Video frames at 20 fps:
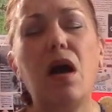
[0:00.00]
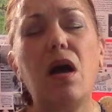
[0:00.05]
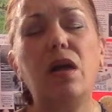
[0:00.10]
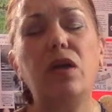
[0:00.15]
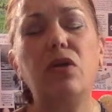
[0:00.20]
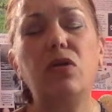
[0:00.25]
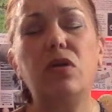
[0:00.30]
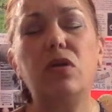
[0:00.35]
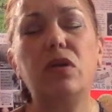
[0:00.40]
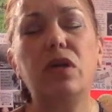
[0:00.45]

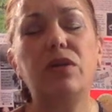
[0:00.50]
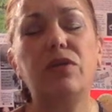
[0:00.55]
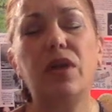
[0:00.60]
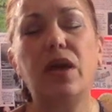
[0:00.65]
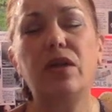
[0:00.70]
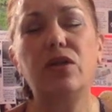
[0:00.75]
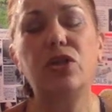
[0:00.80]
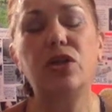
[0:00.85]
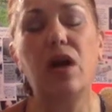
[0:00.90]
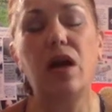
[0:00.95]
you look at
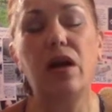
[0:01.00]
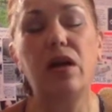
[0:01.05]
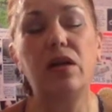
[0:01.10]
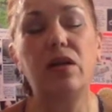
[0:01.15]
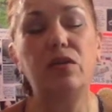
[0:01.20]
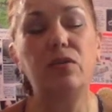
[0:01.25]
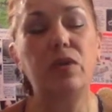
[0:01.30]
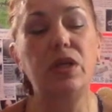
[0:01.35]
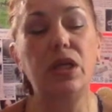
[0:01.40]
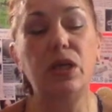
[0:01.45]
that
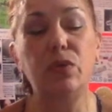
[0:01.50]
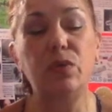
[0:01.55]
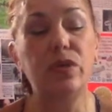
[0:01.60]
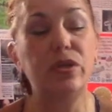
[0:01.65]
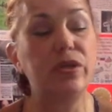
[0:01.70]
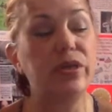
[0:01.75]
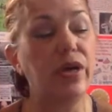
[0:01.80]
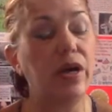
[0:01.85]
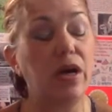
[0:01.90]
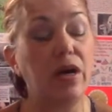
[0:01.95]
child when he
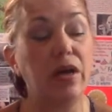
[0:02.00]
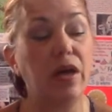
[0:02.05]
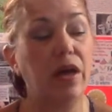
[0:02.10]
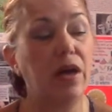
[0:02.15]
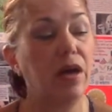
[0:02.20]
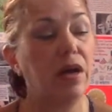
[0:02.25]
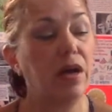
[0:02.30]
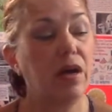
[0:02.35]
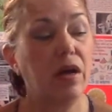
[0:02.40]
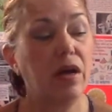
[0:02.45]
was young.
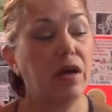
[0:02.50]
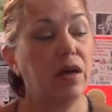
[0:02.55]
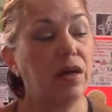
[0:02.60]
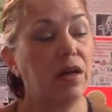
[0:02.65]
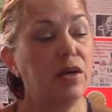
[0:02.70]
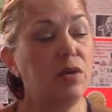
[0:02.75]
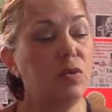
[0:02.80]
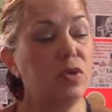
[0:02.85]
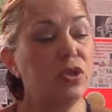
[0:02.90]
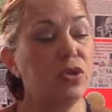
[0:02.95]

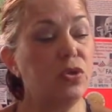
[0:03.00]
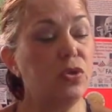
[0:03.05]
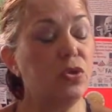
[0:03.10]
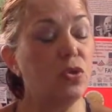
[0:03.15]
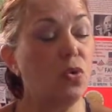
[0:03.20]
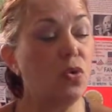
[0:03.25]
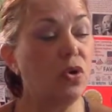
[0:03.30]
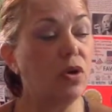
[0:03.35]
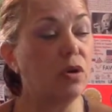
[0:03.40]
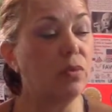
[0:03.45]
He was
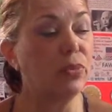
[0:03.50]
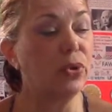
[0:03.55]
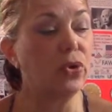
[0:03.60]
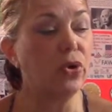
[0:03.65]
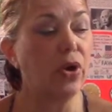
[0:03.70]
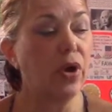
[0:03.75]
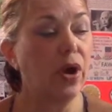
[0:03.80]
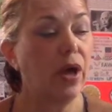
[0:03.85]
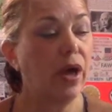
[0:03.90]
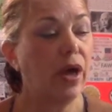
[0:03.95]
adorable.
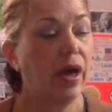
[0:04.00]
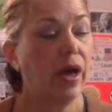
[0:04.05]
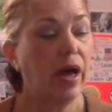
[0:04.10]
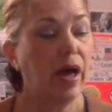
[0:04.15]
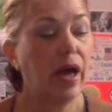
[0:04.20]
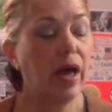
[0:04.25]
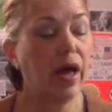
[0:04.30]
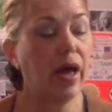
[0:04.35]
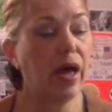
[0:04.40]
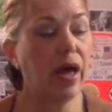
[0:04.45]

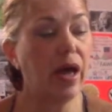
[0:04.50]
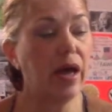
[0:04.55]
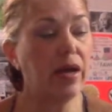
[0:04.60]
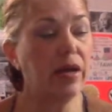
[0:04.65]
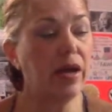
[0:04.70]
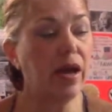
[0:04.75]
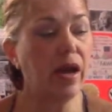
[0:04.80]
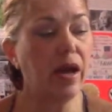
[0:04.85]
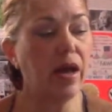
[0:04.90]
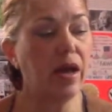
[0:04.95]

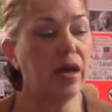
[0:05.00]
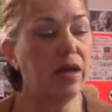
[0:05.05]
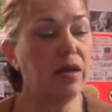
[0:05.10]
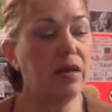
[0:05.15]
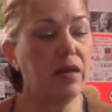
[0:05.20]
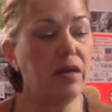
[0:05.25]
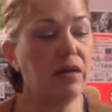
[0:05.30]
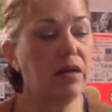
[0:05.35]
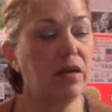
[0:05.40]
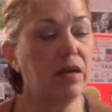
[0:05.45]

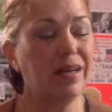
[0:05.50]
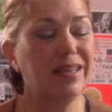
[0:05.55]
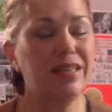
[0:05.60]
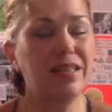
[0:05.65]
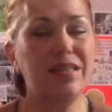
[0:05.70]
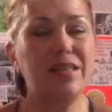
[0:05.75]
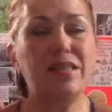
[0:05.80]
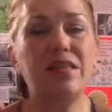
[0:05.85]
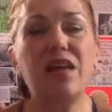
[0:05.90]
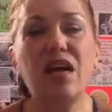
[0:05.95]
And
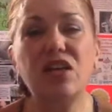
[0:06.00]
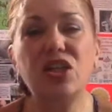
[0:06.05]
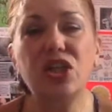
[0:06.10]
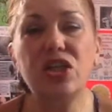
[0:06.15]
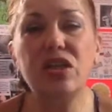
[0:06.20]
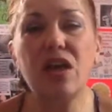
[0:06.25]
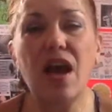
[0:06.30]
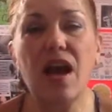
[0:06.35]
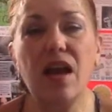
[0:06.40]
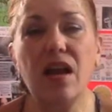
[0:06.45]
such
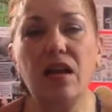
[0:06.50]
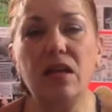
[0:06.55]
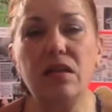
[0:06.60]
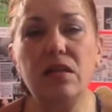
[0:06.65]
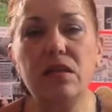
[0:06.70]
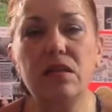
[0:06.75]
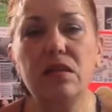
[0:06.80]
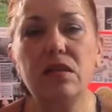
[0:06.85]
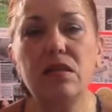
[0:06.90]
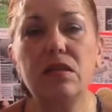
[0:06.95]

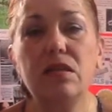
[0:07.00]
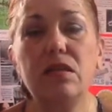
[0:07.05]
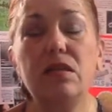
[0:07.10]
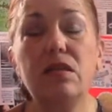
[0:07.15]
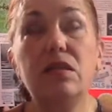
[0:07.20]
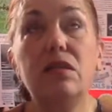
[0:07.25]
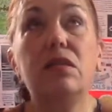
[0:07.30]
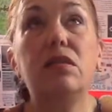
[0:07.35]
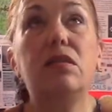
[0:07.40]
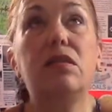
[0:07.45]
talent.
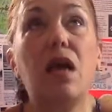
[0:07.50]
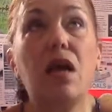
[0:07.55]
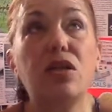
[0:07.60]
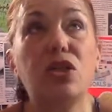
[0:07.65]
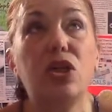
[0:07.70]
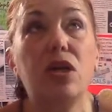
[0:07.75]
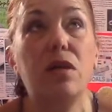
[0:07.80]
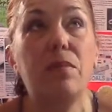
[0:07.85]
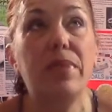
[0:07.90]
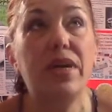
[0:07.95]

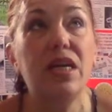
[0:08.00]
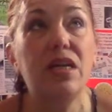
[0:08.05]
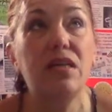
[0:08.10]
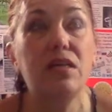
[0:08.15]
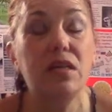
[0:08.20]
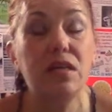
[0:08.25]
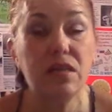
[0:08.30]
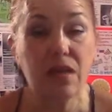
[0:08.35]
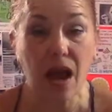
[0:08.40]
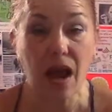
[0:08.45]
Such
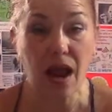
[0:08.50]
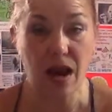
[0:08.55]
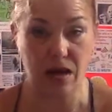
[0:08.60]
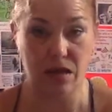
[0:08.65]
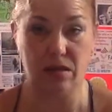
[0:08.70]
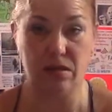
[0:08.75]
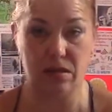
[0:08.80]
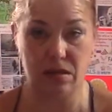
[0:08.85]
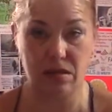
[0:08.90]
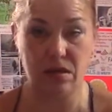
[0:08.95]
amazing
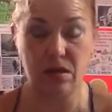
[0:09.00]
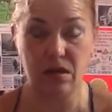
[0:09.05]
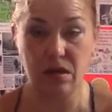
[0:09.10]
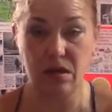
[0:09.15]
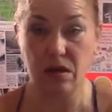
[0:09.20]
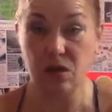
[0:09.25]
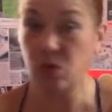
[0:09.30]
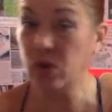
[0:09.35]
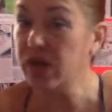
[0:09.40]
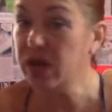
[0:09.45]
talent.
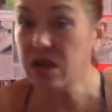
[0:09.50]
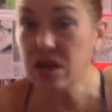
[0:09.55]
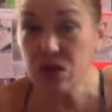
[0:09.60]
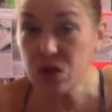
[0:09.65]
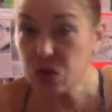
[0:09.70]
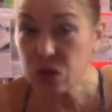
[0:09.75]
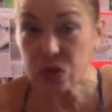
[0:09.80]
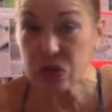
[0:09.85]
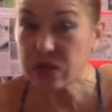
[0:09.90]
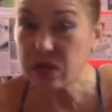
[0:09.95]
Whitney
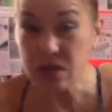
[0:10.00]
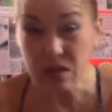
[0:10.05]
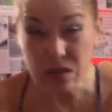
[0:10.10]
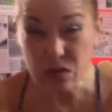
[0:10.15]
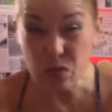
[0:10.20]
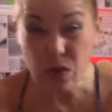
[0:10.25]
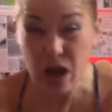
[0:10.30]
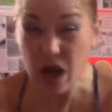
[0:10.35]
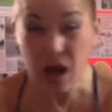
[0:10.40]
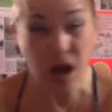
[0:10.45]
Houston as
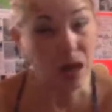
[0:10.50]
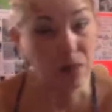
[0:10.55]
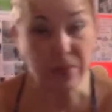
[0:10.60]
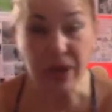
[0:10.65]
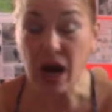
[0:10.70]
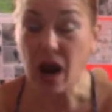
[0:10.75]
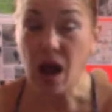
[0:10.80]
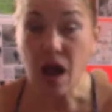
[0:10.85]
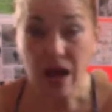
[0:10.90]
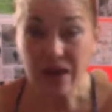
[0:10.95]
well. I
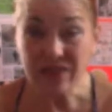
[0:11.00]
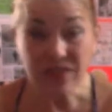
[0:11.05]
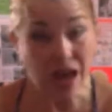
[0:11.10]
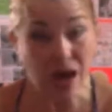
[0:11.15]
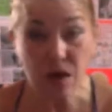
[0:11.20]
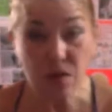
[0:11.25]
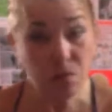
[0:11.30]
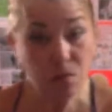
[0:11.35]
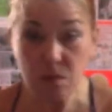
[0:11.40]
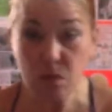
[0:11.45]
mean,
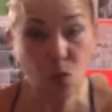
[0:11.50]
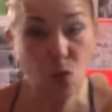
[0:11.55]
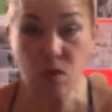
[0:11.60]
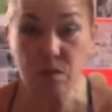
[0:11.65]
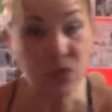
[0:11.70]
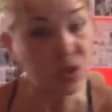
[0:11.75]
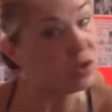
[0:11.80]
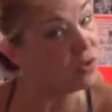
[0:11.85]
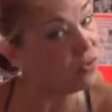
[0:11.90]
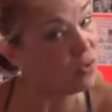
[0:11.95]
that
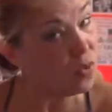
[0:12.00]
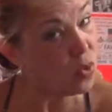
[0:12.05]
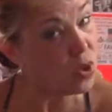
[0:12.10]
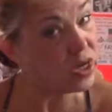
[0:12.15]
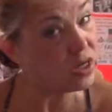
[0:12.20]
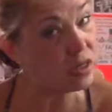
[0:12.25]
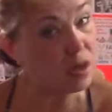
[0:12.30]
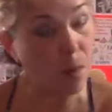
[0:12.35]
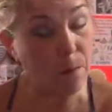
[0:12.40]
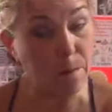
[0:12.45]
woman's
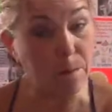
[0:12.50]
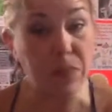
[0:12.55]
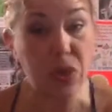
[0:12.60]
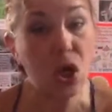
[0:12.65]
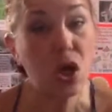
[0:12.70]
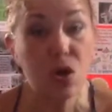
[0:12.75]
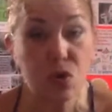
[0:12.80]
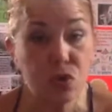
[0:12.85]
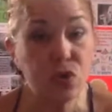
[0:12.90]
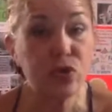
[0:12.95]
voice
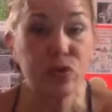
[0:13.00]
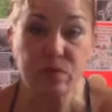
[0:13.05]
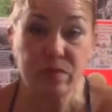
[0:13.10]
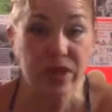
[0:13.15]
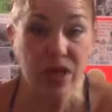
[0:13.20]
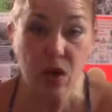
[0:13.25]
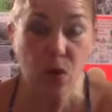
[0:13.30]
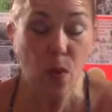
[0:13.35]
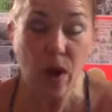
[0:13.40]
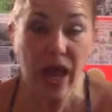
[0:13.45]
blows
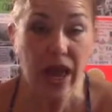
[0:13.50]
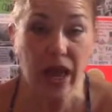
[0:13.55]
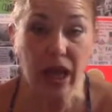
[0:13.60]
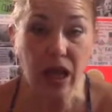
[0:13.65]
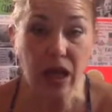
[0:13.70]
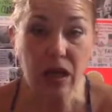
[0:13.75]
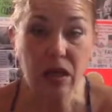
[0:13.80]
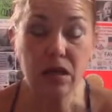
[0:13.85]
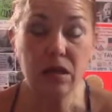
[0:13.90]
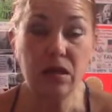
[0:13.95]
me away.
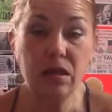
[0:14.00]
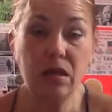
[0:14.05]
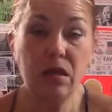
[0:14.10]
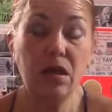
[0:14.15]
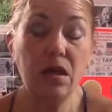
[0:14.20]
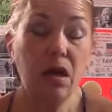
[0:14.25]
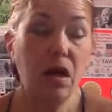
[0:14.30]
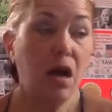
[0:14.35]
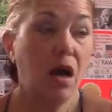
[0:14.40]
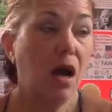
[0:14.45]

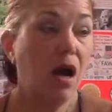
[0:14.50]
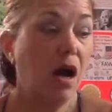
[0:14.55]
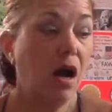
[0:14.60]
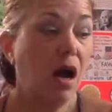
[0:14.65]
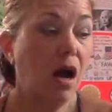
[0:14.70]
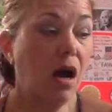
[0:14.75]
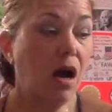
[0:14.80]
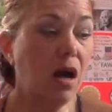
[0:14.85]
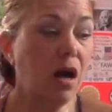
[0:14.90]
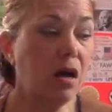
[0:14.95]

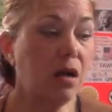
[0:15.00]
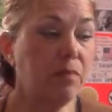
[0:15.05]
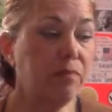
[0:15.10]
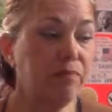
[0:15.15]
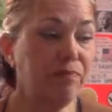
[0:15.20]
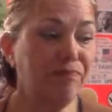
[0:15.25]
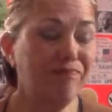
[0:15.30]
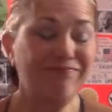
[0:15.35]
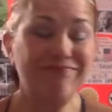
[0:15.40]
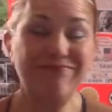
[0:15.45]
And